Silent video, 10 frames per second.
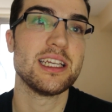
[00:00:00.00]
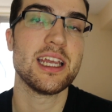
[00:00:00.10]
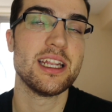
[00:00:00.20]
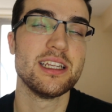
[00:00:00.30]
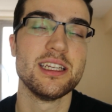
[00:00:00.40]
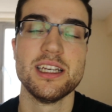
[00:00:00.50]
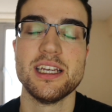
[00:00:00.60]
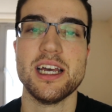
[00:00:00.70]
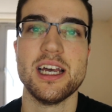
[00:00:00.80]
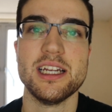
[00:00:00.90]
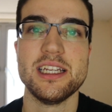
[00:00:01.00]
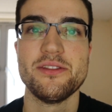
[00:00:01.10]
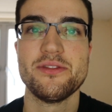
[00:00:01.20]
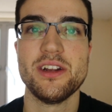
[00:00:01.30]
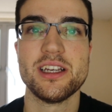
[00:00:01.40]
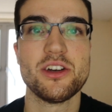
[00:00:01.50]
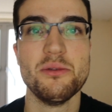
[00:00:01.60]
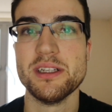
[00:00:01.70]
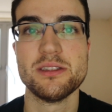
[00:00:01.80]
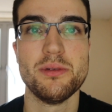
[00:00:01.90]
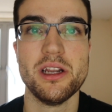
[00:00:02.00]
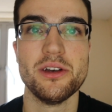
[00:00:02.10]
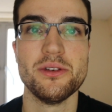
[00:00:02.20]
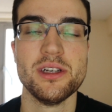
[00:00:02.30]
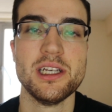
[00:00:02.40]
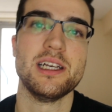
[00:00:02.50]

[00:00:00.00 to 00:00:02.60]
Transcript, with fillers: Again, uh, leave like comments below